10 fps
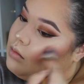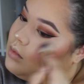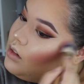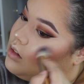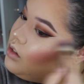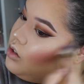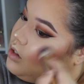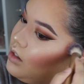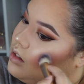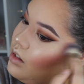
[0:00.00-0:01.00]
It's
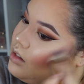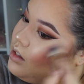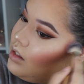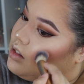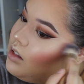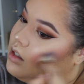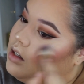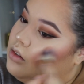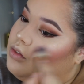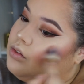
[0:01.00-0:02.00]
just dense
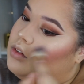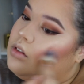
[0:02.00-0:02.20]
enough,